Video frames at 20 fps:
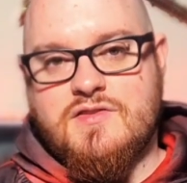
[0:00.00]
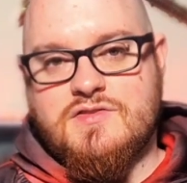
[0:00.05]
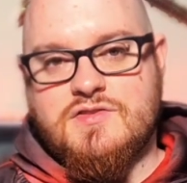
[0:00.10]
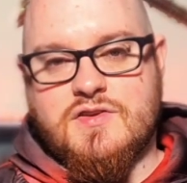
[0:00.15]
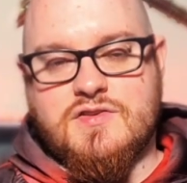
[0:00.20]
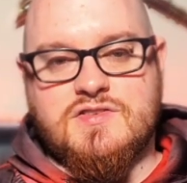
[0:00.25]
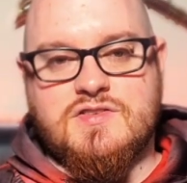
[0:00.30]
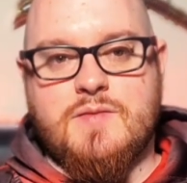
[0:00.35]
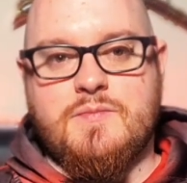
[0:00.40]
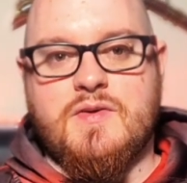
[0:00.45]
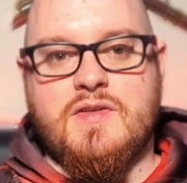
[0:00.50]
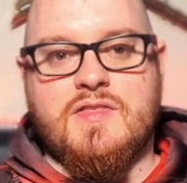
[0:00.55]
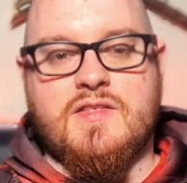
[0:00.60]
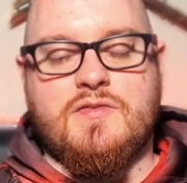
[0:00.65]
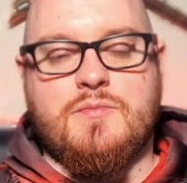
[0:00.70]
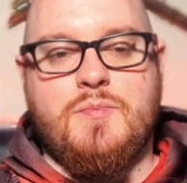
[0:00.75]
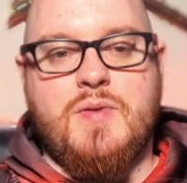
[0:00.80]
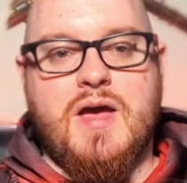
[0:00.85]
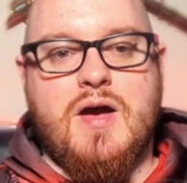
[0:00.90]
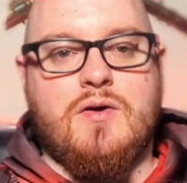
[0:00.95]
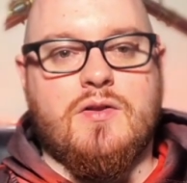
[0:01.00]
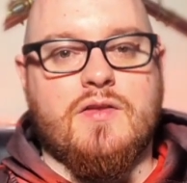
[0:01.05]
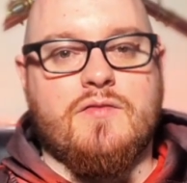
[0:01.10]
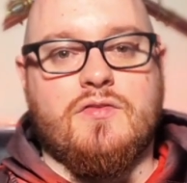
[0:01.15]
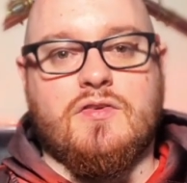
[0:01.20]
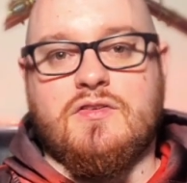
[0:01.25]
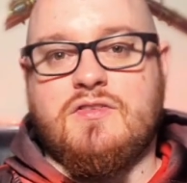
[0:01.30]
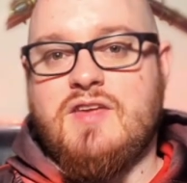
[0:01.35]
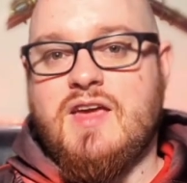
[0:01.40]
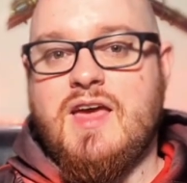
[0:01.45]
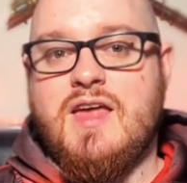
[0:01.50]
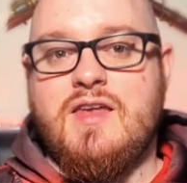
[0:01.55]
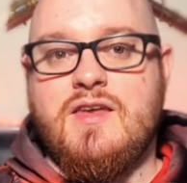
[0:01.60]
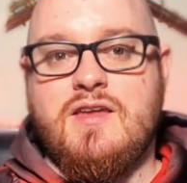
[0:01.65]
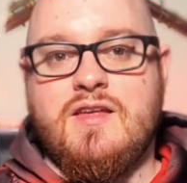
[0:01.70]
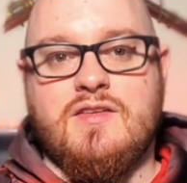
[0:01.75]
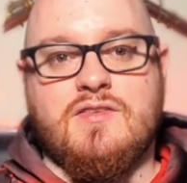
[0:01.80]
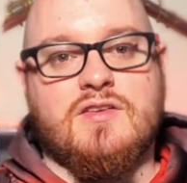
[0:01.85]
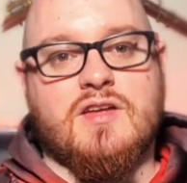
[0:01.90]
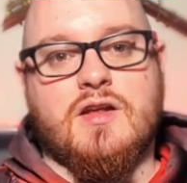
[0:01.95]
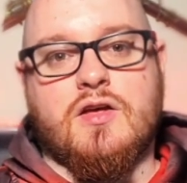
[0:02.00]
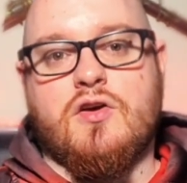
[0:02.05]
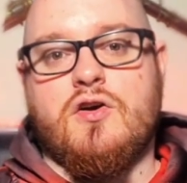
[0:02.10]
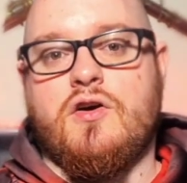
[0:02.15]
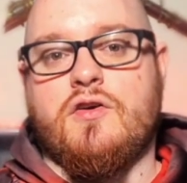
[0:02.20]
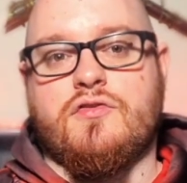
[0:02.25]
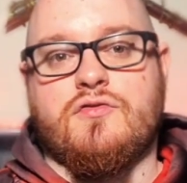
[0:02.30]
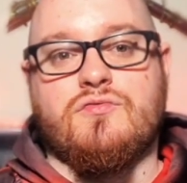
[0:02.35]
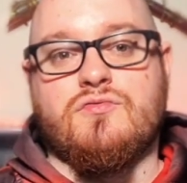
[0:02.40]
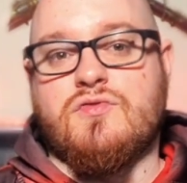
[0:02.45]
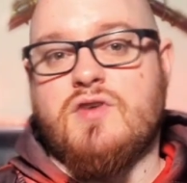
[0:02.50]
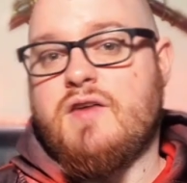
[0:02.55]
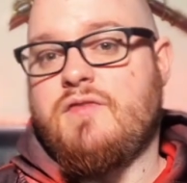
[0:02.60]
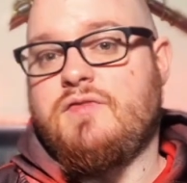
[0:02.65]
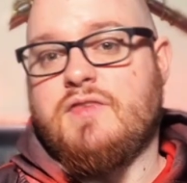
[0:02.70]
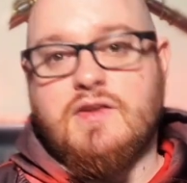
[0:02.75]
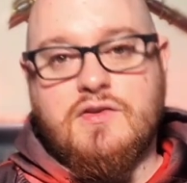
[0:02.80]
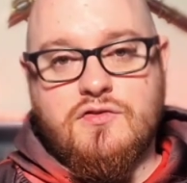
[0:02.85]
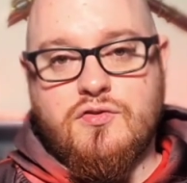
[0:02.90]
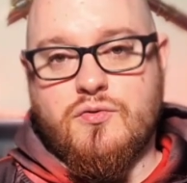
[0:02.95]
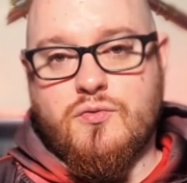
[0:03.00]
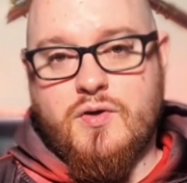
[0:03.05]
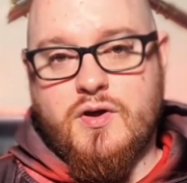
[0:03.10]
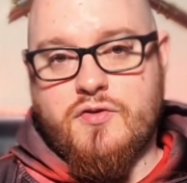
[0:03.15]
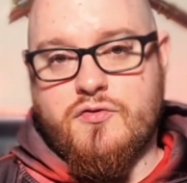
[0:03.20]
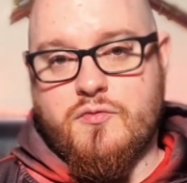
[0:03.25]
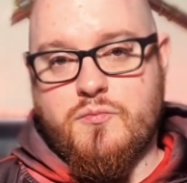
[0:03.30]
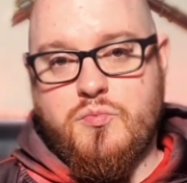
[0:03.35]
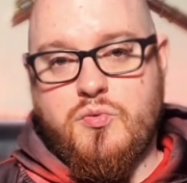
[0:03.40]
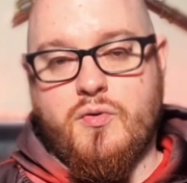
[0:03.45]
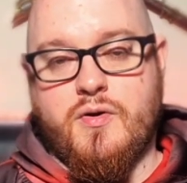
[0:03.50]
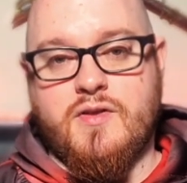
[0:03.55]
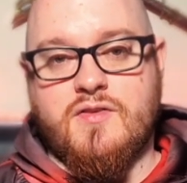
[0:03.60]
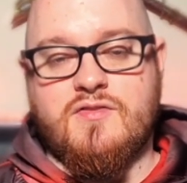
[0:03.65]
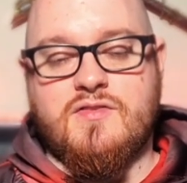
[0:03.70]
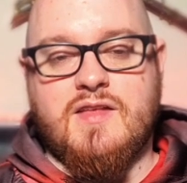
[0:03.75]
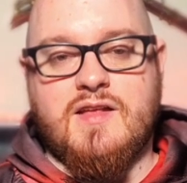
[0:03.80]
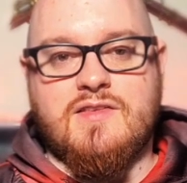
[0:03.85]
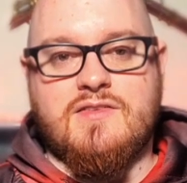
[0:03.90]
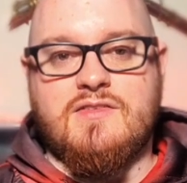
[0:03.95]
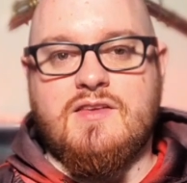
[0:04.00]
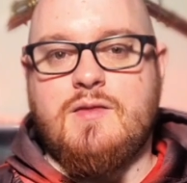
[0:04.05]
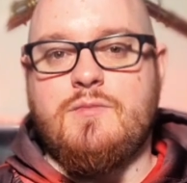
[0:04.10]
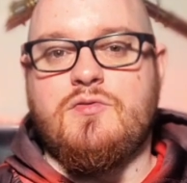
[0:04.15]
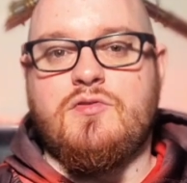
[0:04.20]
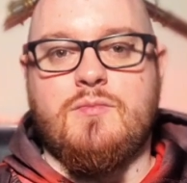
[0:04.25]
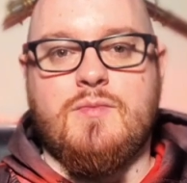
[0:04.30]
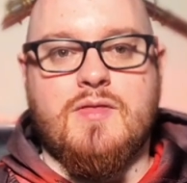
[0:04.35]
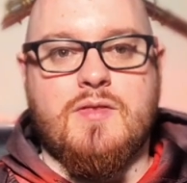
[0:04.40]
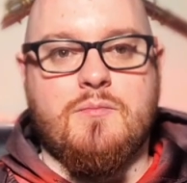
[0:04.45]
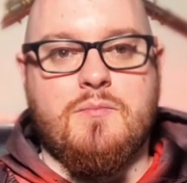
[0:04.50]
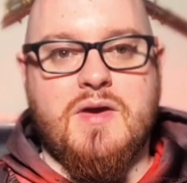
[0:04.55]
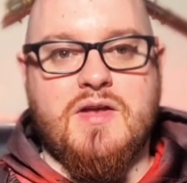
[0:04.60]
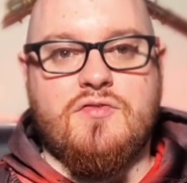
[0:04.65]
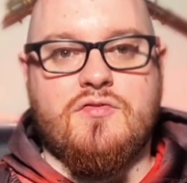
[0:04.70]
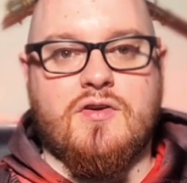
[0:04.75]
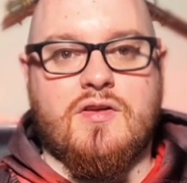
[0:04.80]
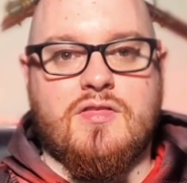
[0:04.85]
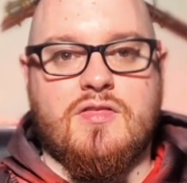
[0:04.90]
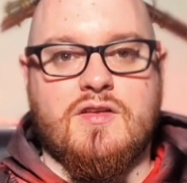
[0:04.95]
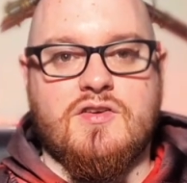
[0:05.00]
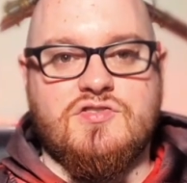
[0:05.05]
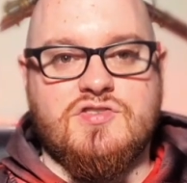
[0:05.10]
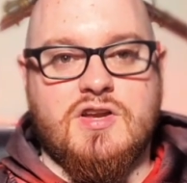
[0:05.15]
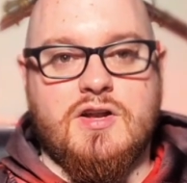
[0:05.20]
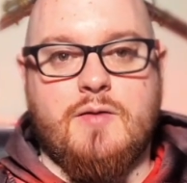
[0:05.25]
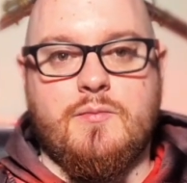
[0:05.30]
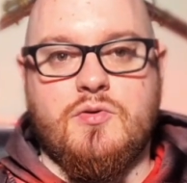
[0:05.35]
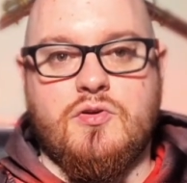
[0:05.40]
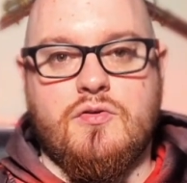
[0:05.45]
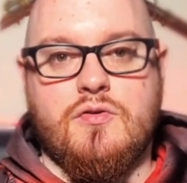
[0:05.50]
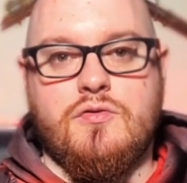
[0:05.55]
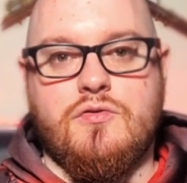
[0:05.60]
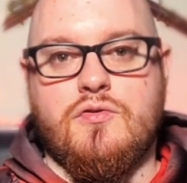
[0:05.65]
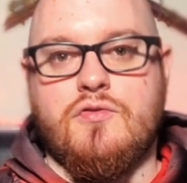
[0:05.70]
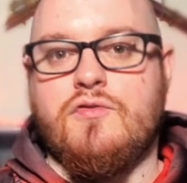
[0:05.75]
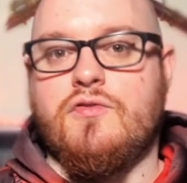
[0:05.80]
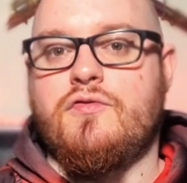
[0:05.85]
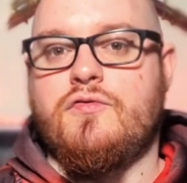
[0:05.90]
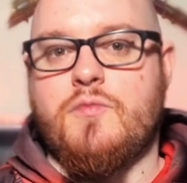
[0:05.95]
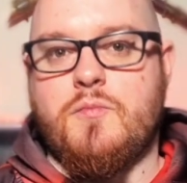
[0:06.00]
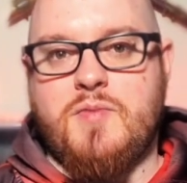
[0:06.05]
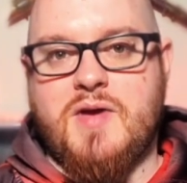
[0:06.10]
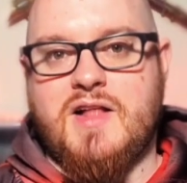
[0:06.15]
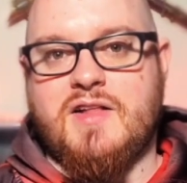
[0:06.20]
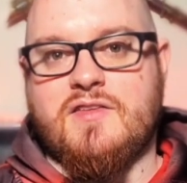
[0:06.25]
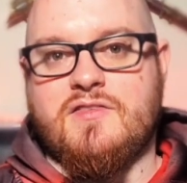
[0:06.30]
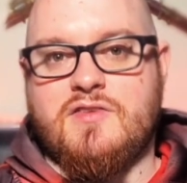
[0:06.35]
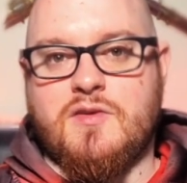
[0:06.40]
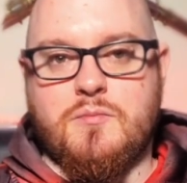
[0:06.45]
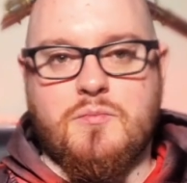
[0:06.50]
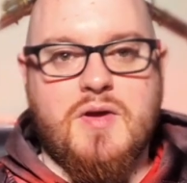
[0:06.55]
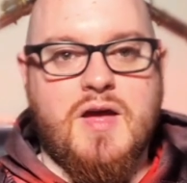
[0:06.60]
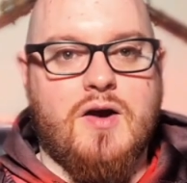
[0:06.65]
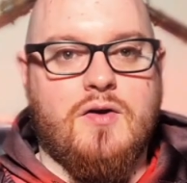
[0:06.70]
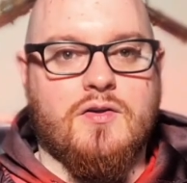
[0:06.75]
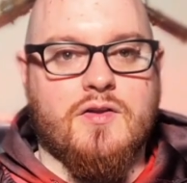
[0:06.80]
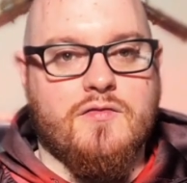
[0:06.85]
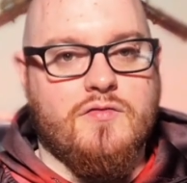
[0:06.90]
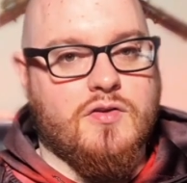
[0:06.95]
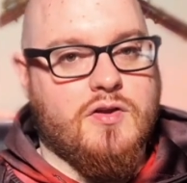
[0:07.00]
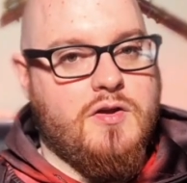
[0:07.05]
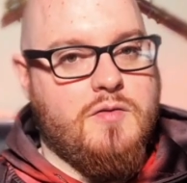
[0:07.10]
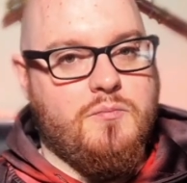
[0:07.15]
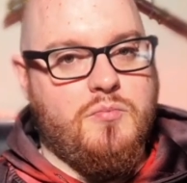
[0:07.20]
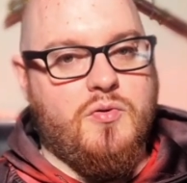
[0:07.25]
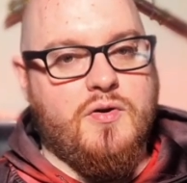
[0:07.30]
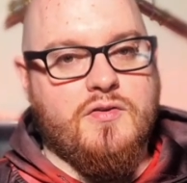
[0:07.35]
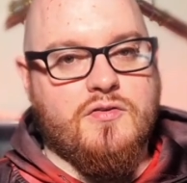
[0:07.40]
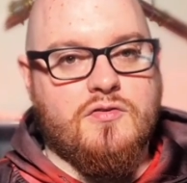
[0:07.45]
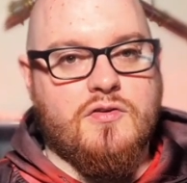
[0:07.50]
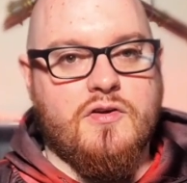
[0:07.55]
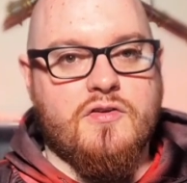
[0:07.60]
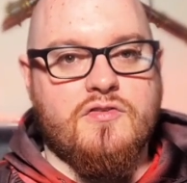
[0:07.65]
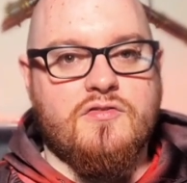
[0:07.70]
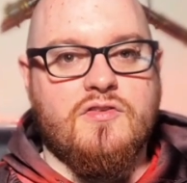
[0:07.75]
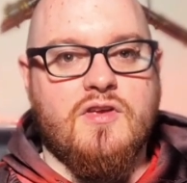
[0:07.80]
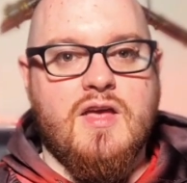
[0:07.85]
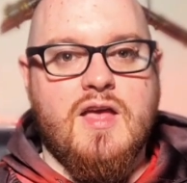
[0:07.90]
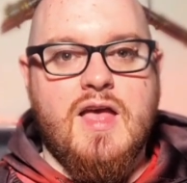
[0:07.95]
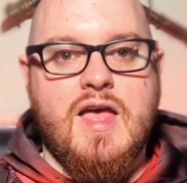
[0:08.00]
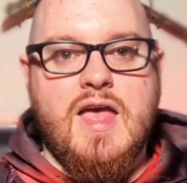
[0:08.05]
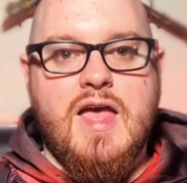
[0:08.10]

So something that's power level 10 is going to cost roughly 200 points. That seems to be the metric that GW use for balancing power level and points costs.